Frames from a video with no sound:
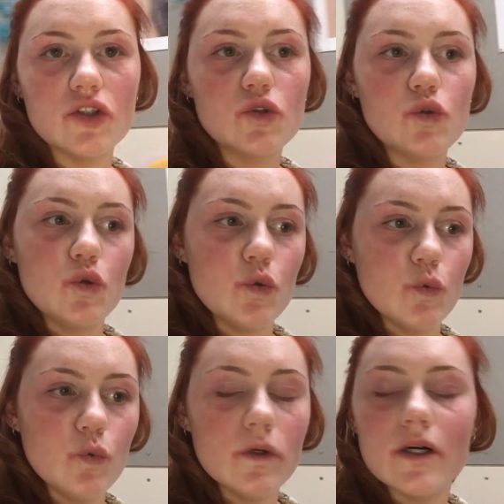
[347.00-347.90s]

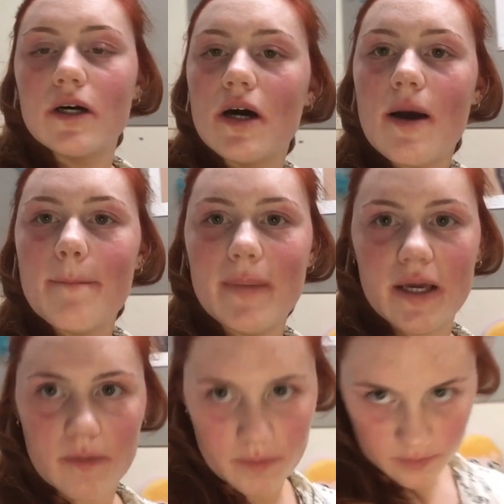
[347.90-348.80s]
to makeup.
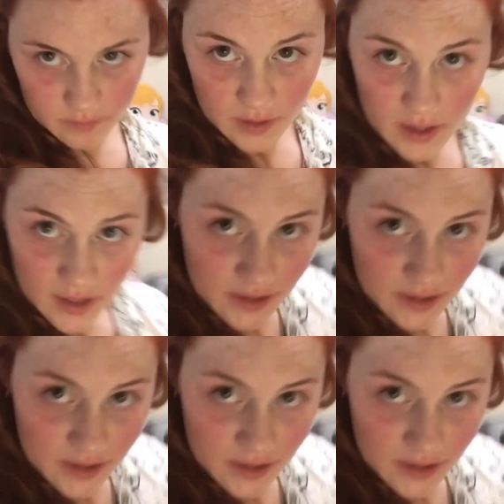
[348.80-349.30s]
And I